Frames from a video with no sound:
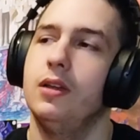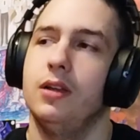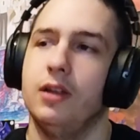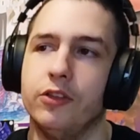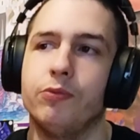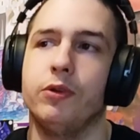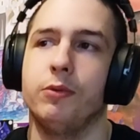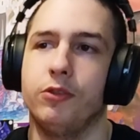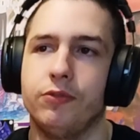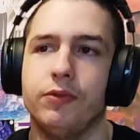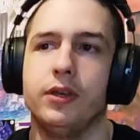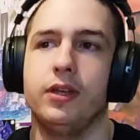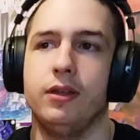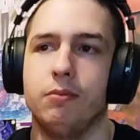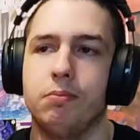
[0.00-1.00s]
This one is
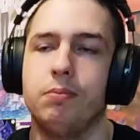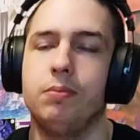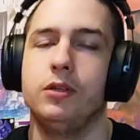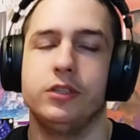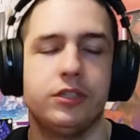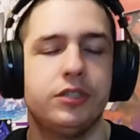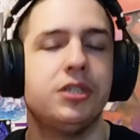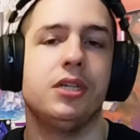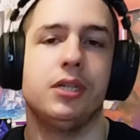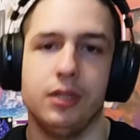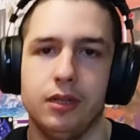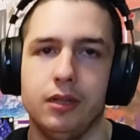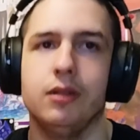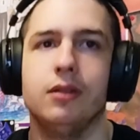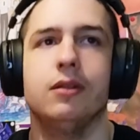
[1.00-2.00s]
very chill
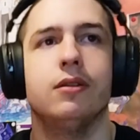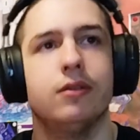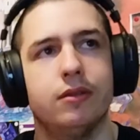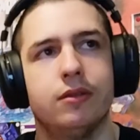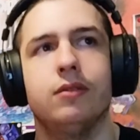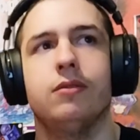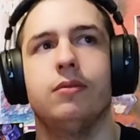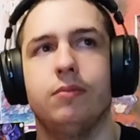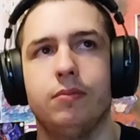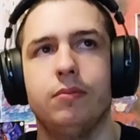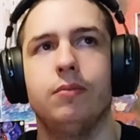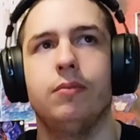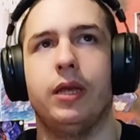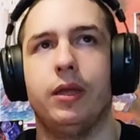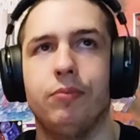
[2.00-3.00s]

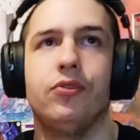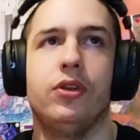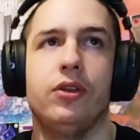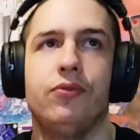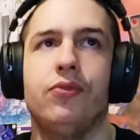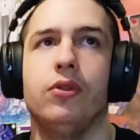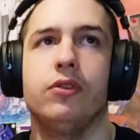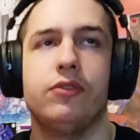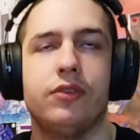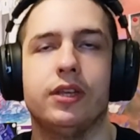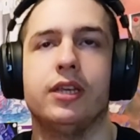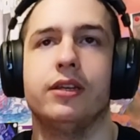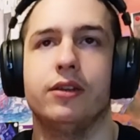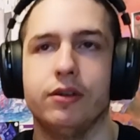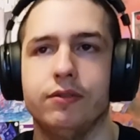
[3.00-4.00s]
and beautiful
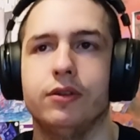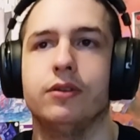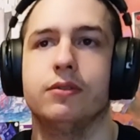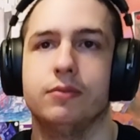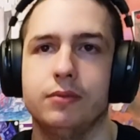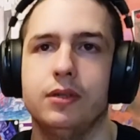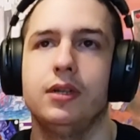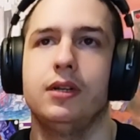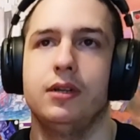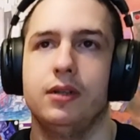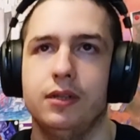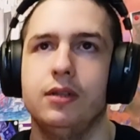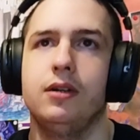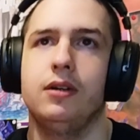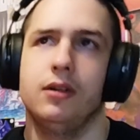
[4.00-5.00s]
singing cover.
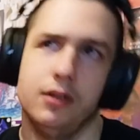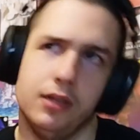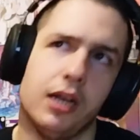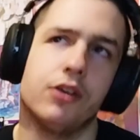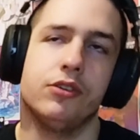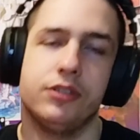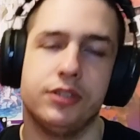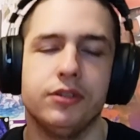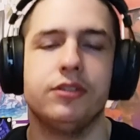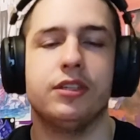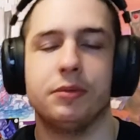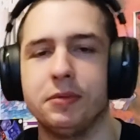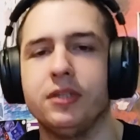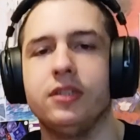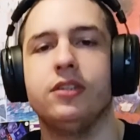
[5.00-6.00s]
I could say the
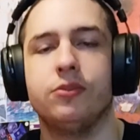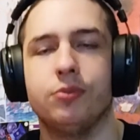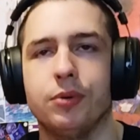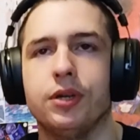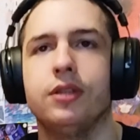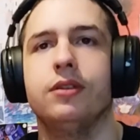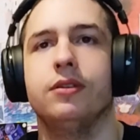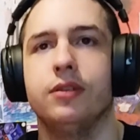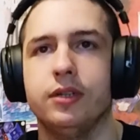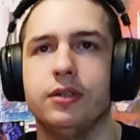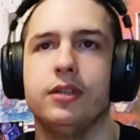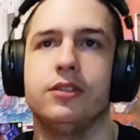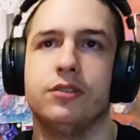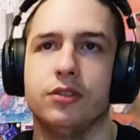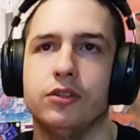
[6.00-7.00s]
same about this one.
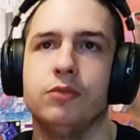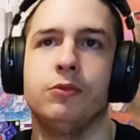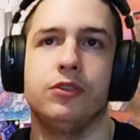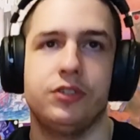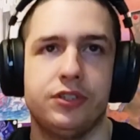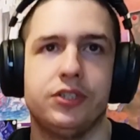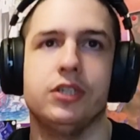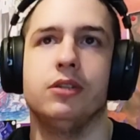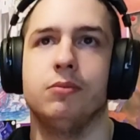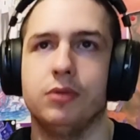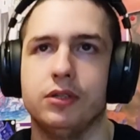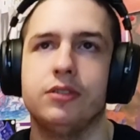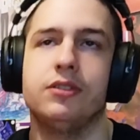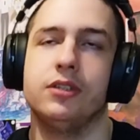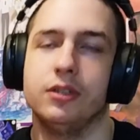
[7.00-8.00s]
It's not the most chill,
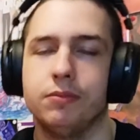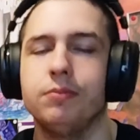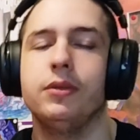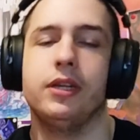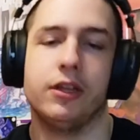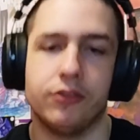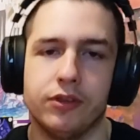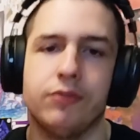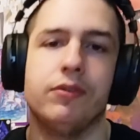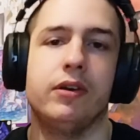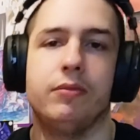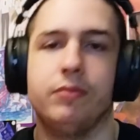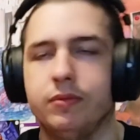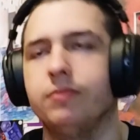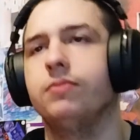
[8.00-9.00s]
but still, it has a
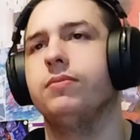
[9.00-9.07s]
fun.